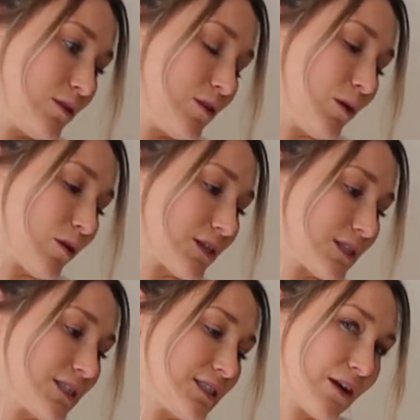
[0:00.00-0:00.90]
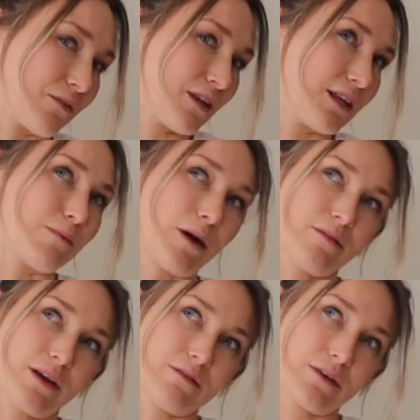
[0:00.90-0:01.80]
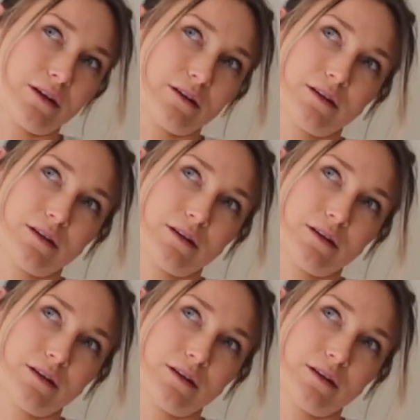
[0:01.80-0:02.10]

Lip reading: To be honest, it's definitely my favorite.